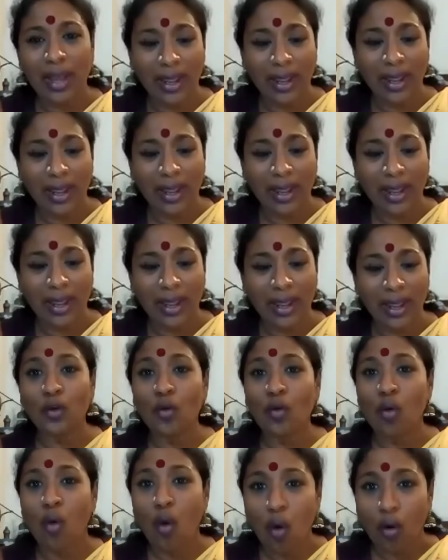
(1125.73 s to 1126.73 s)
have
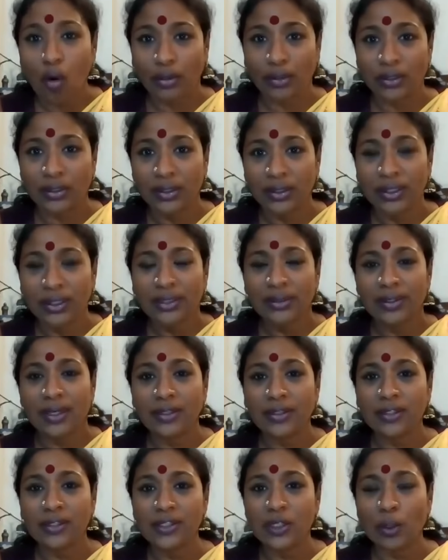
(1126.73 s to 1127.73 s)
the court
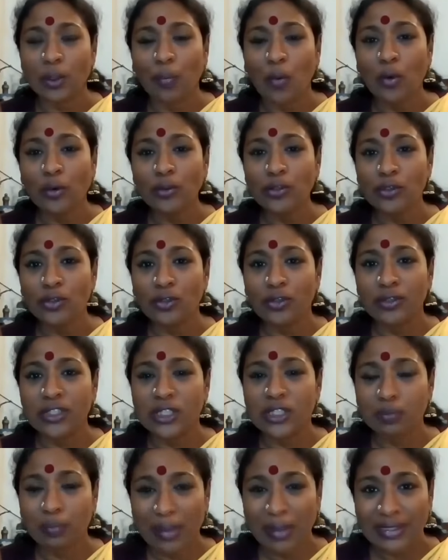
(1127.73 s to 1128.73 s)
that is supposed to
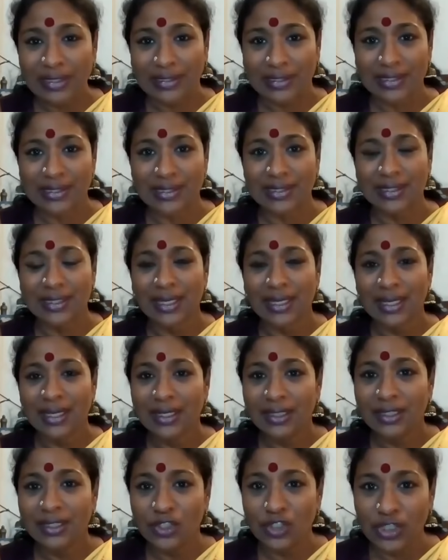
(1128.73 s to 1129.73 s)
dispense
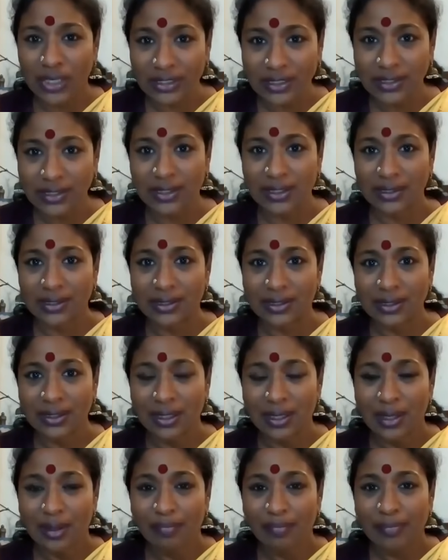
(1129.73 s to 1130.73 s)
justice
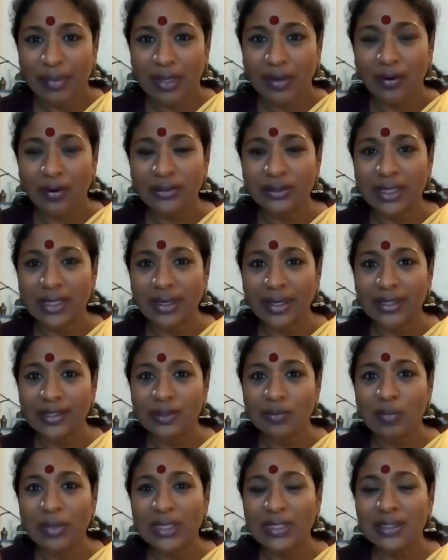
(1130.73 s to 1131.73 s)
because there
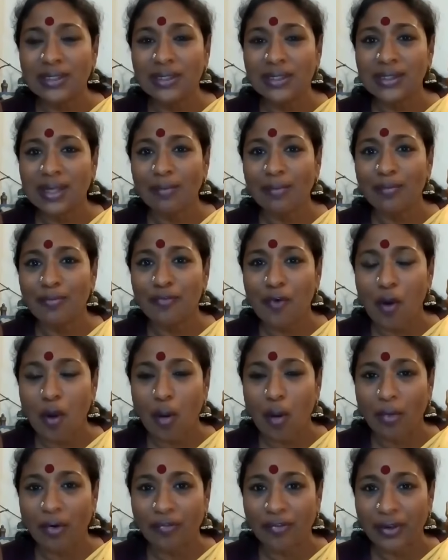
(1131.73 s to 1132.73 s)
has been some
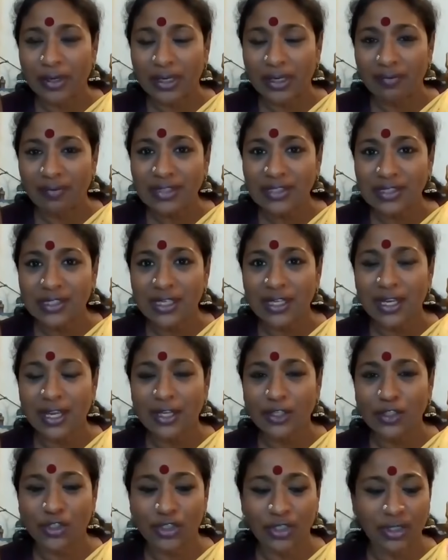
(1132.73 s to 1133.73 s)
form of an
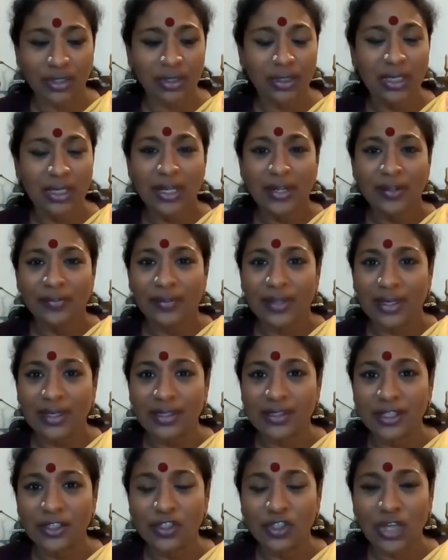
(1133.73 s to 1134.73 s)
investigation. There
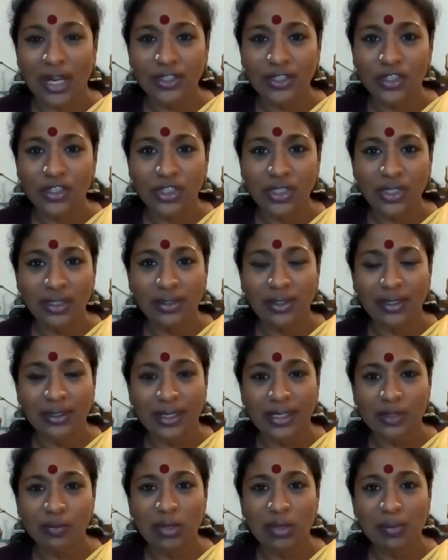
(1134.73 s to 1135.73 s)
is a charge sheet
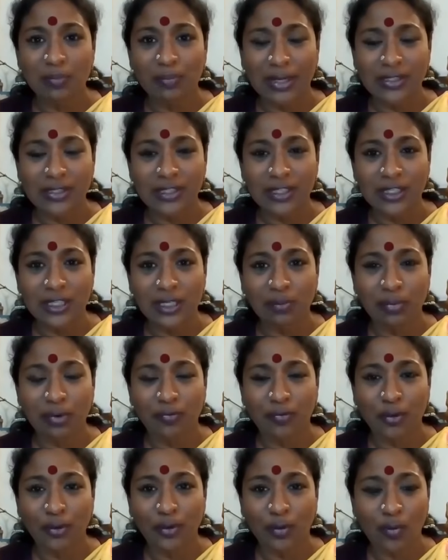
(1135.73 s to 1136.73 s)
that has been presented
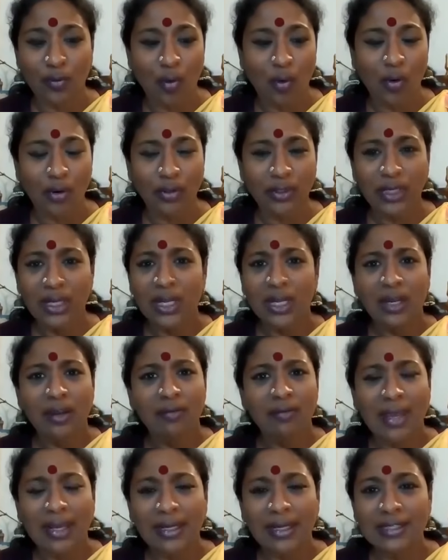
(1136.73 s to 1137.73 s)
before the court,
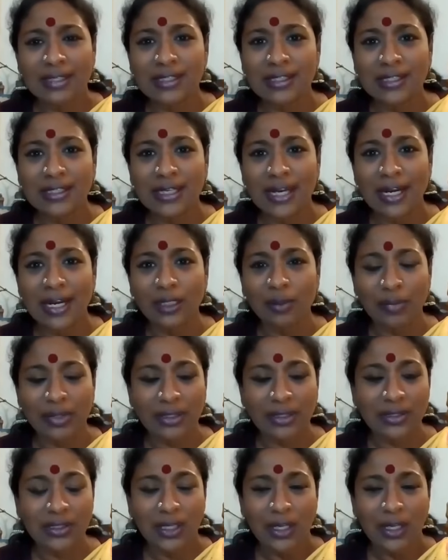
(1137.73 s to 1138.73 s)
various
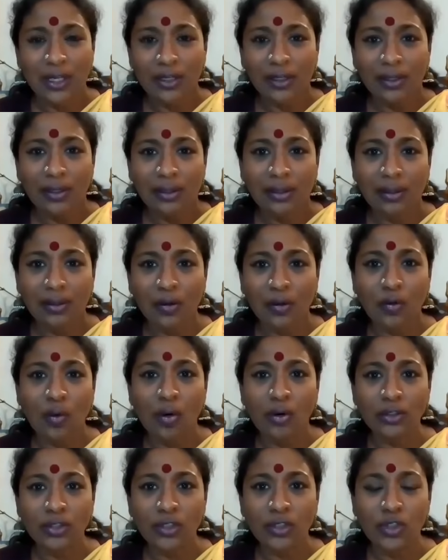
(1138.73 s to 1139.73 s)
statements. Now, the
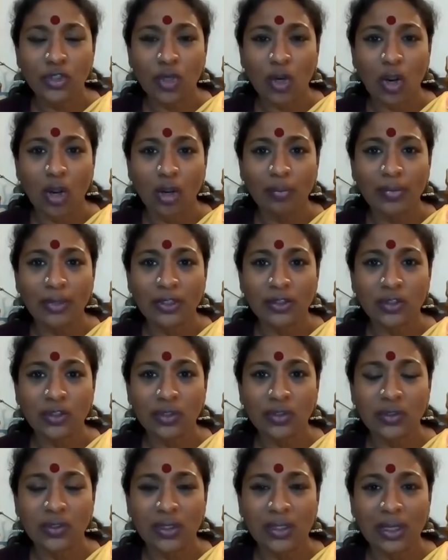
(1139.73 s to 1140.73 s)
court's job is
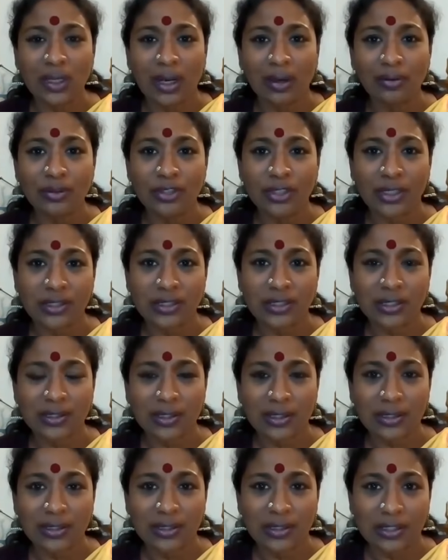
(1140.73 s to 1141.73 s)
to see how
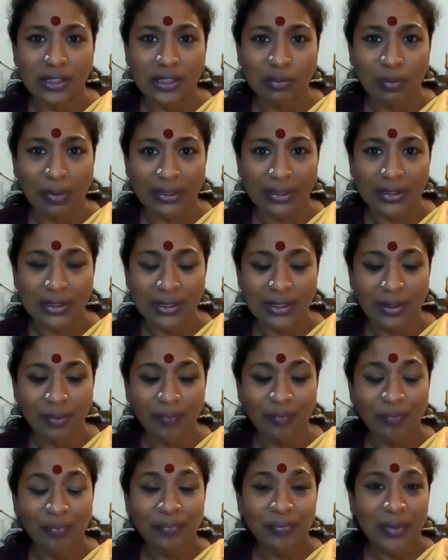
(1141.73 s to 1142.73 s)
justice is dispensed.
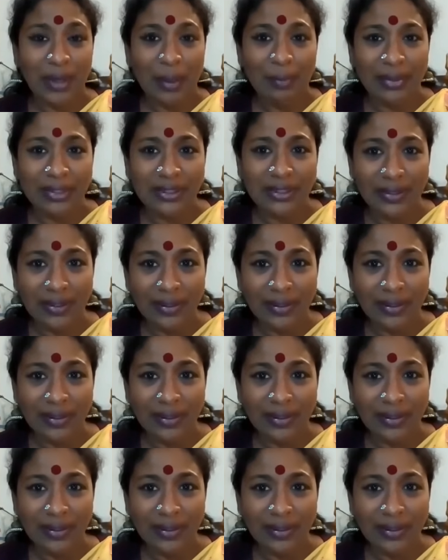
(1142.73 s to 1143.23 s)
But